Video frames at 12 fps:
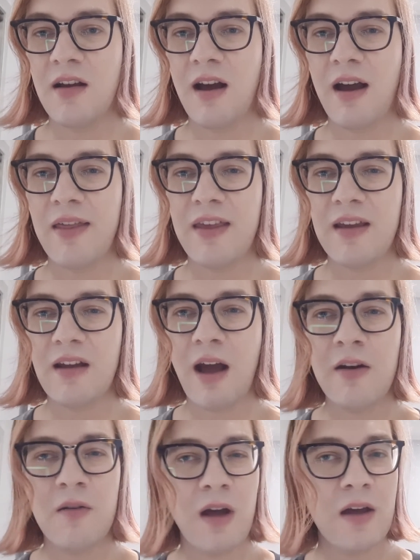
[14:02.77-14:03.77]
I think, I
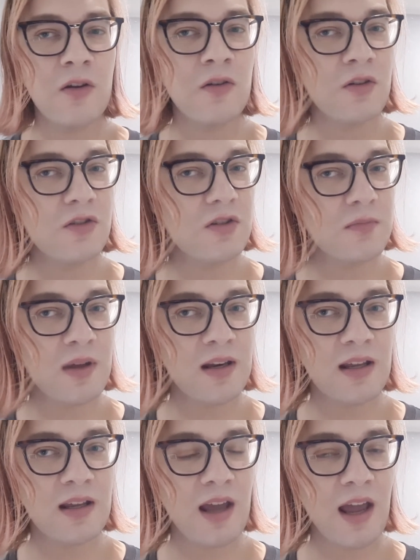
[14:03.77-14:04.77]
don't know too
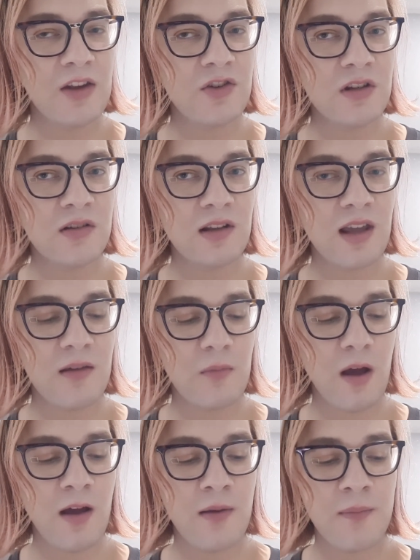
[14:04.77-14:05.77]
many Asian
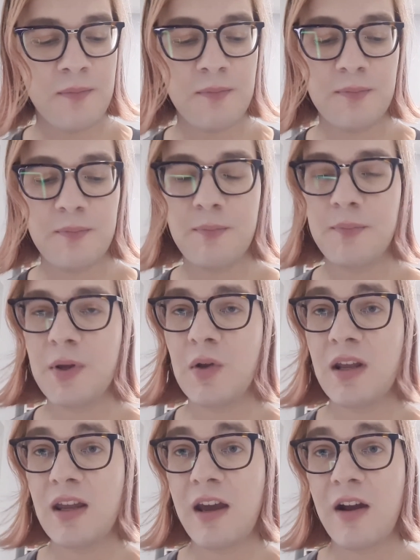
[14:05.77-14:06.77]

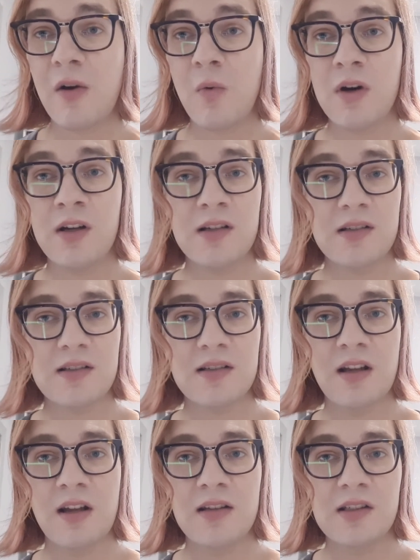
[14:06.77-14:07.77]
beauty care ones,
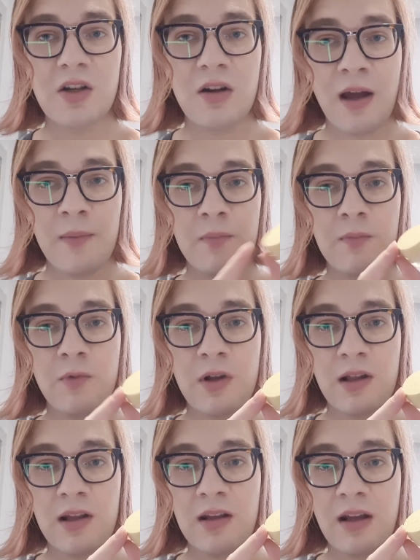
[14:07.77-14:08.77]
so I'm
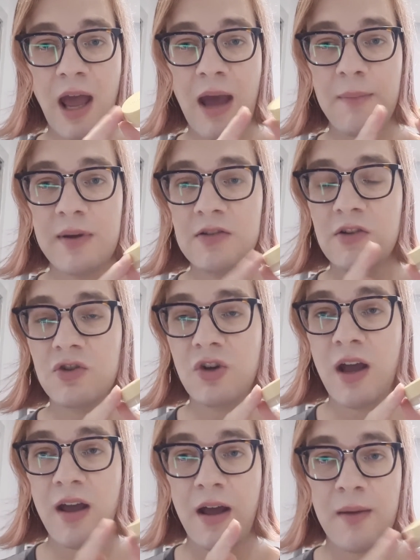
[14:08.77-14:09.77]
really happy to
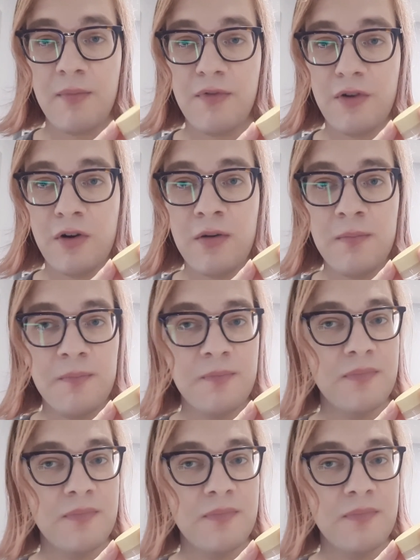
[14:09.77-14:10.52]
try I'm From.